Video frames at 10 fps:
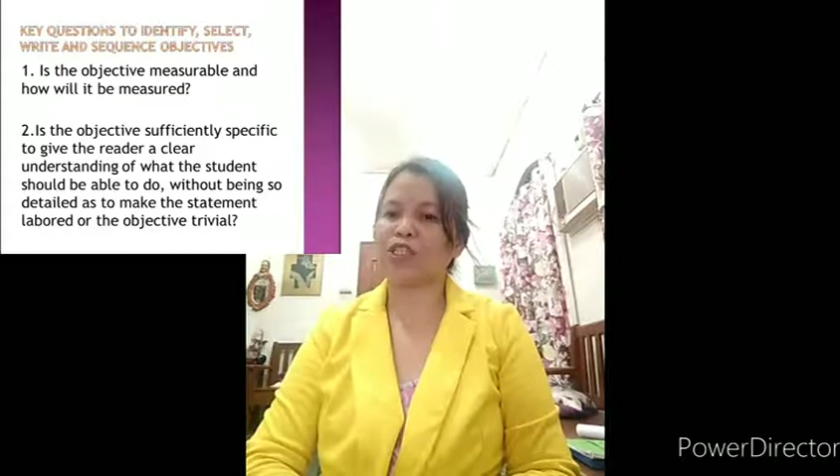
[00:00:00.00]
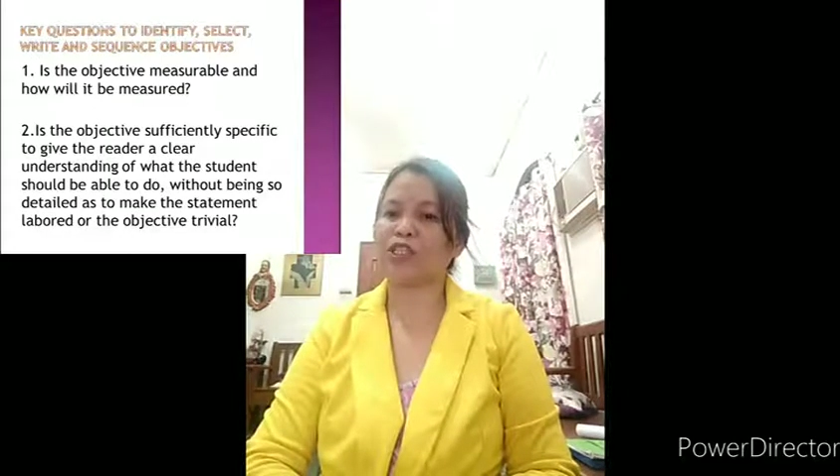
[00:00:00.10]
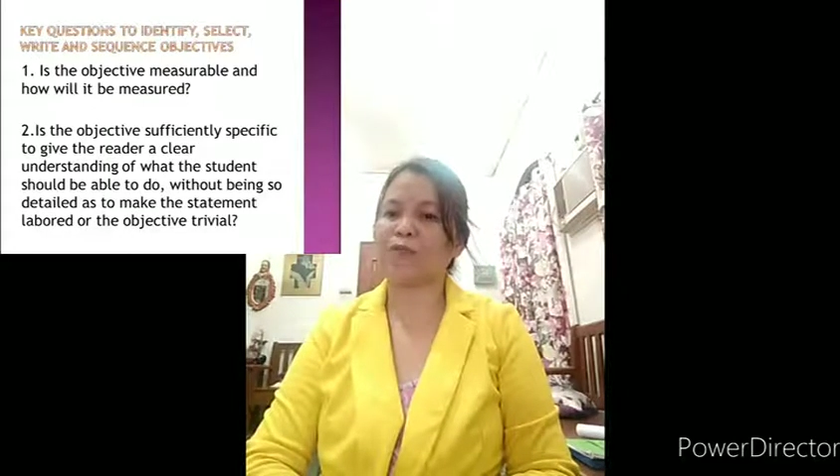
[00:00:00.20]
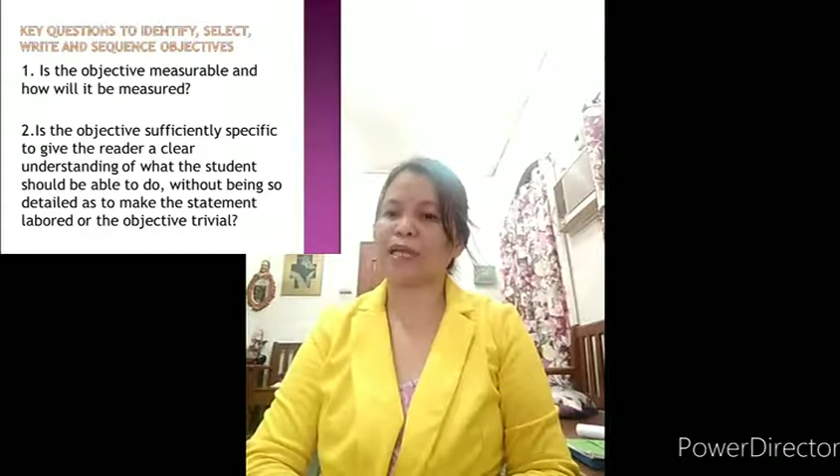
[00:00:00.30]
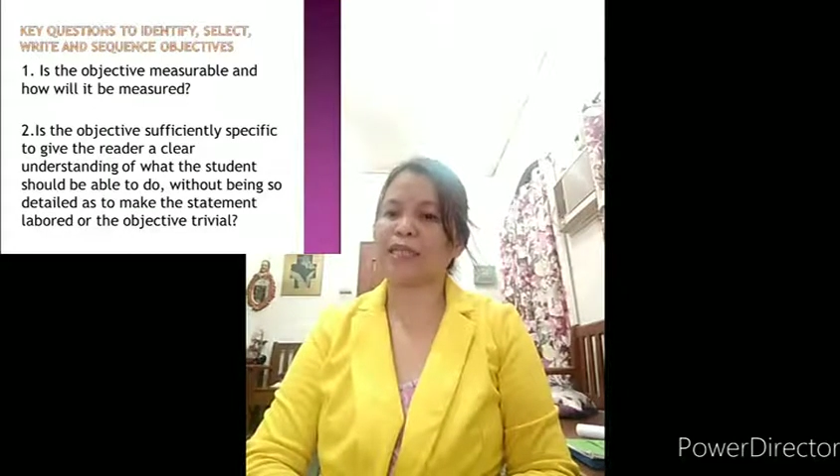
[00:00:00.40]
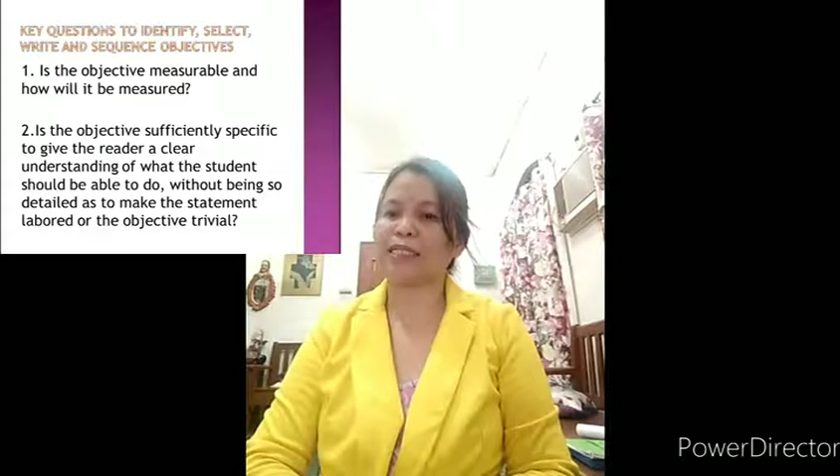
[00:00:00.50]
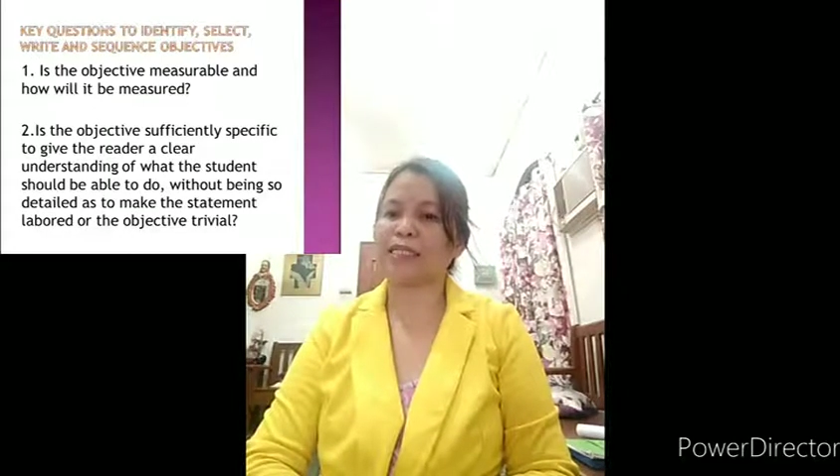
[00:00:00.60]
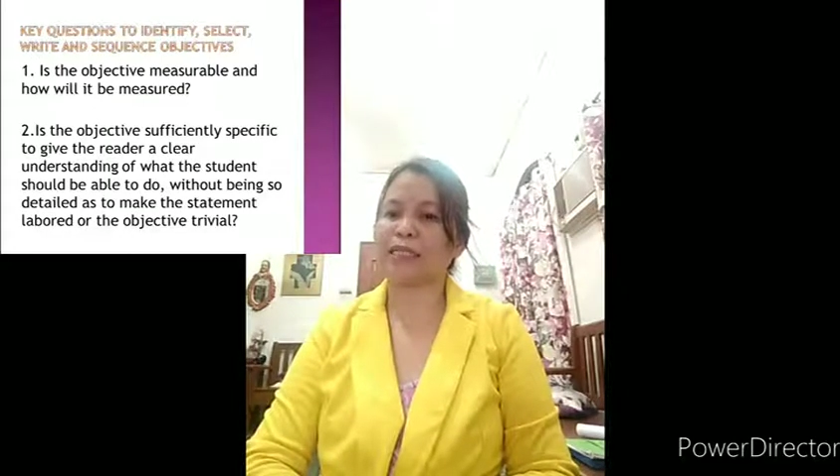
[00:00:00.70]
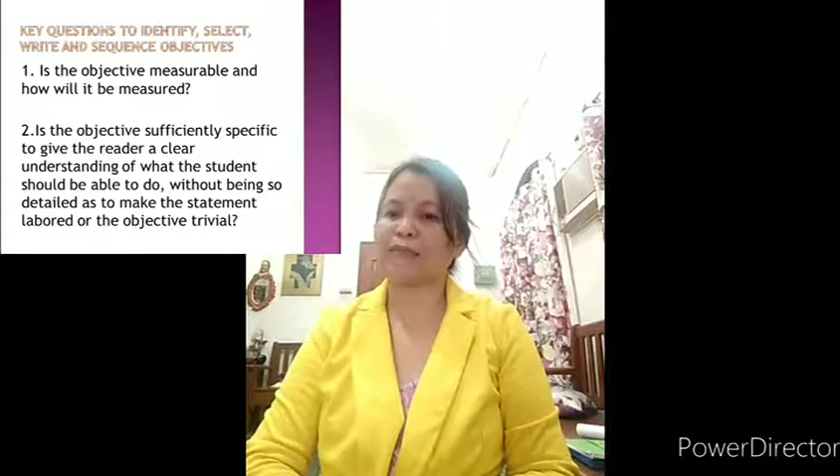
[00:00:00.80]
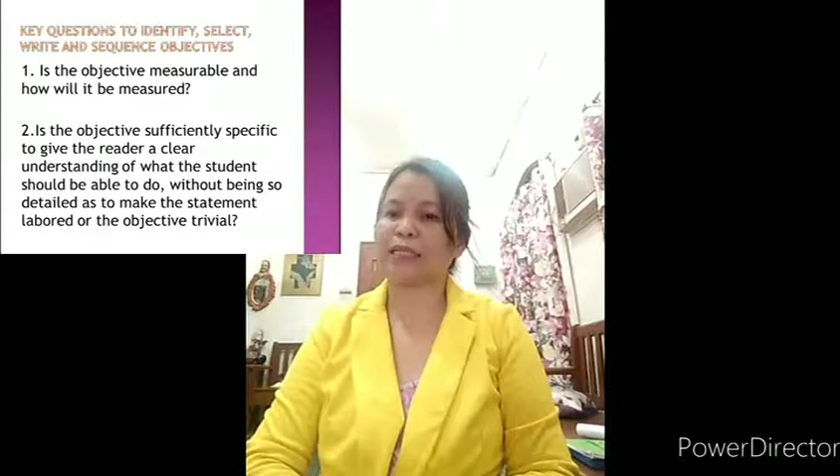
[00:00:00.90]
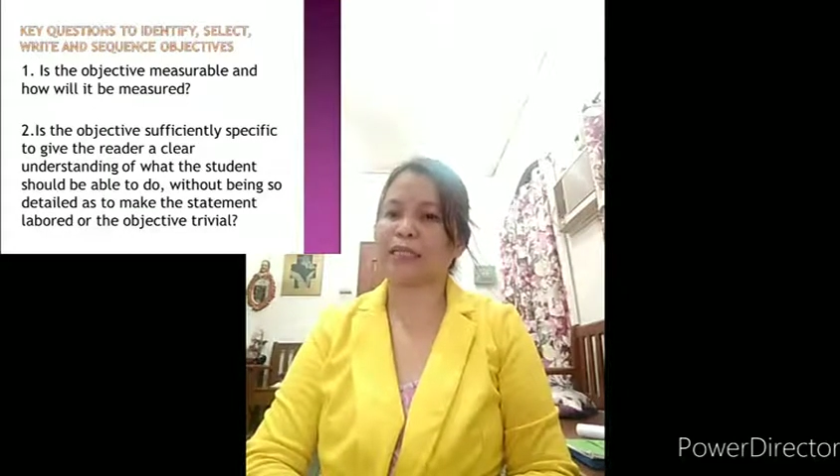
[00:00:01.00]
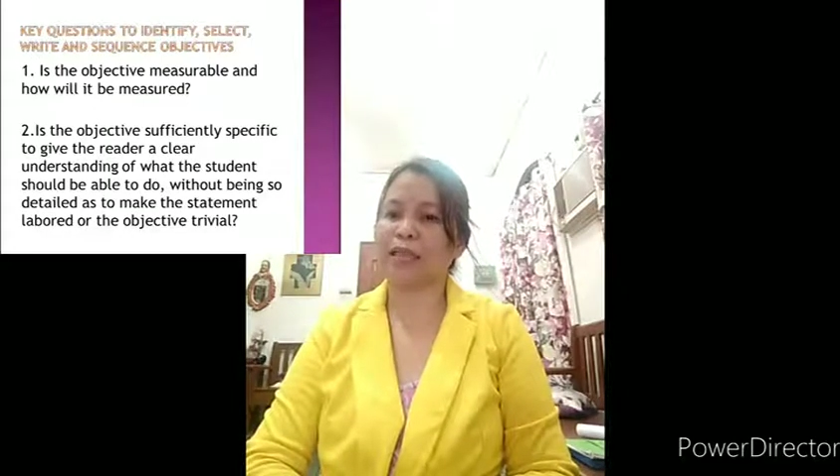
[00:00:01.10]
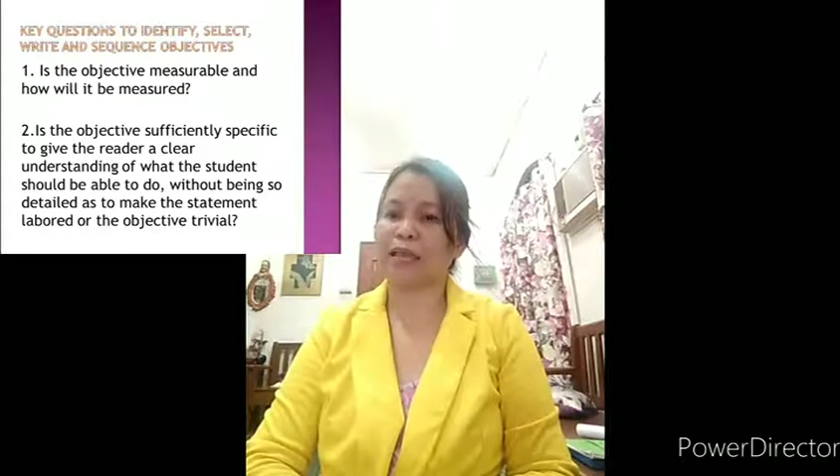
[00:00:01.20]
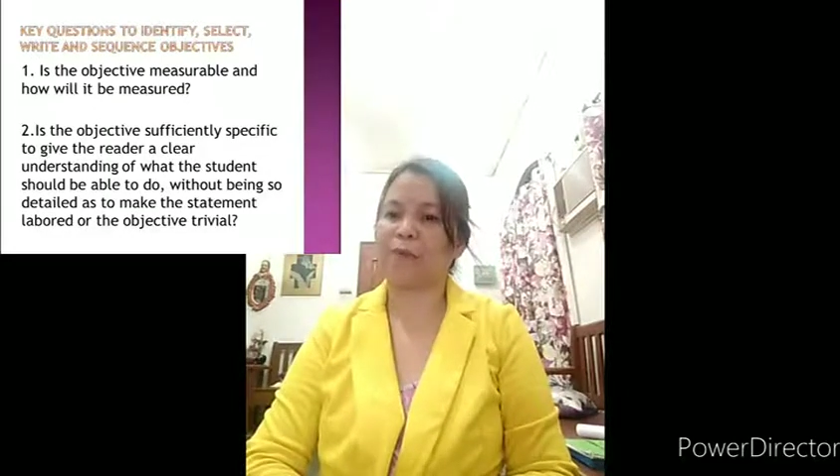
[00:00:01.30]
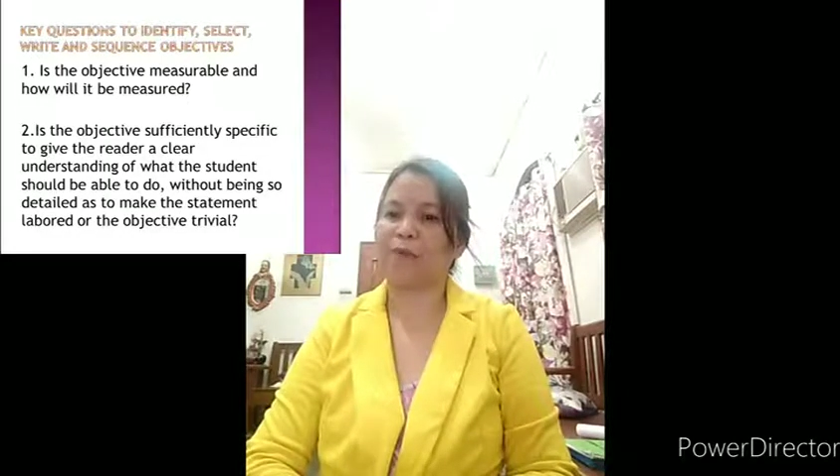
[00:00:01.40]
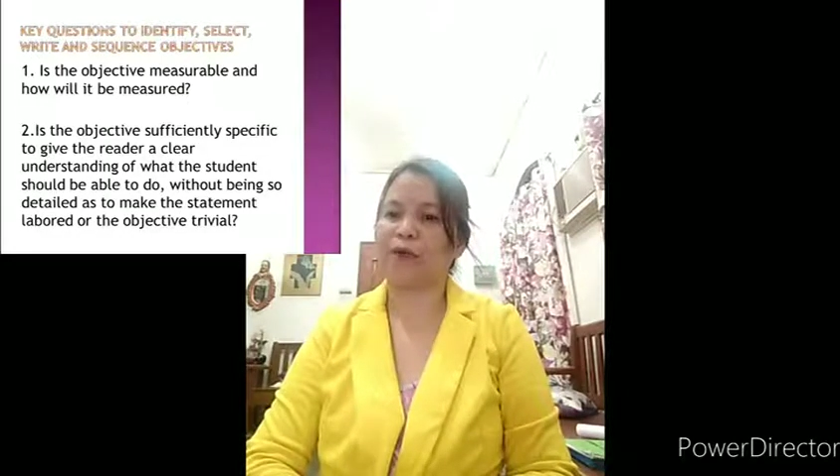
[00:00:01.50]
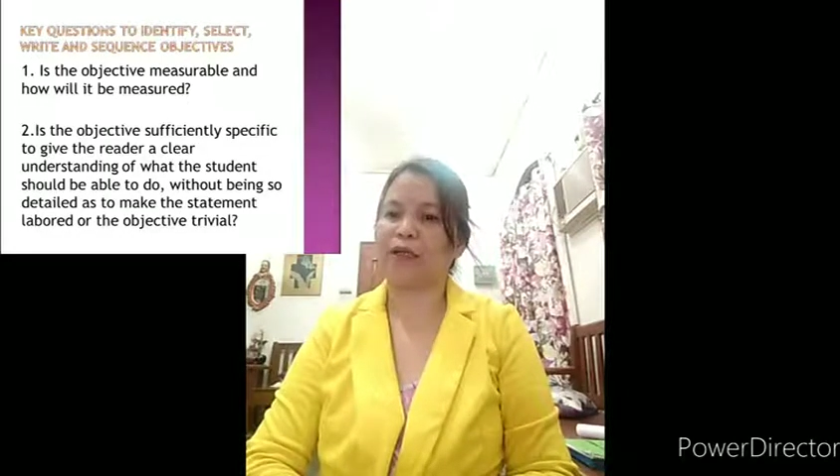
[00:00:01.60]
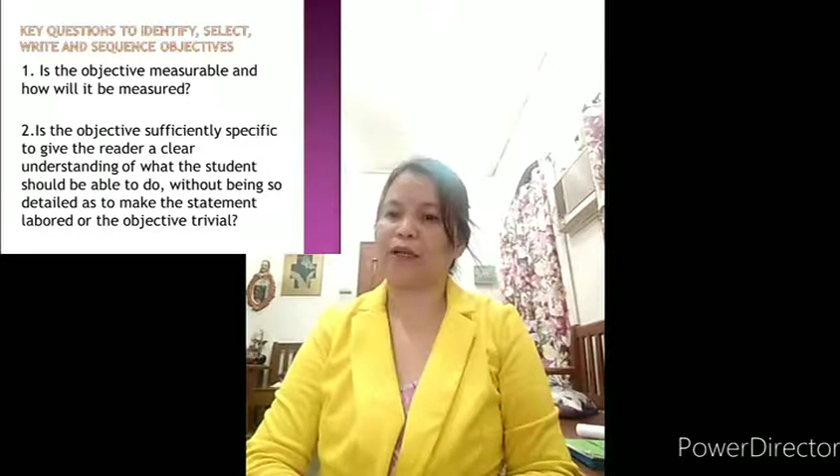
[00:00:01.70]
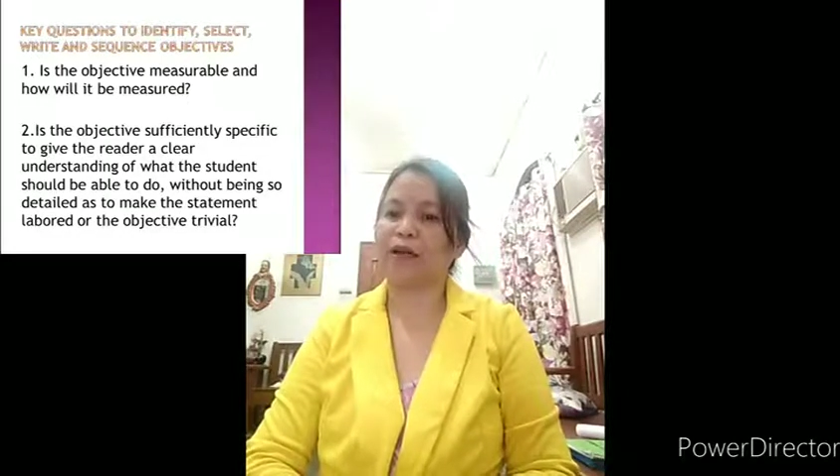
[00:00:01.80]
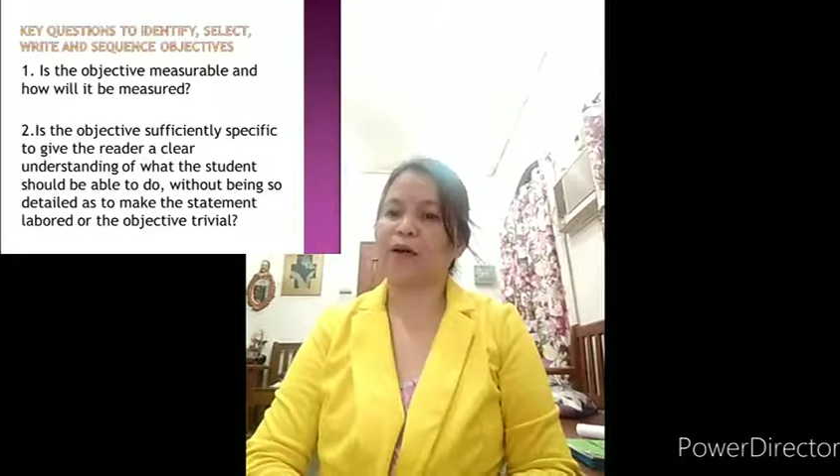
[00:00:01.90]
as to make the statement labored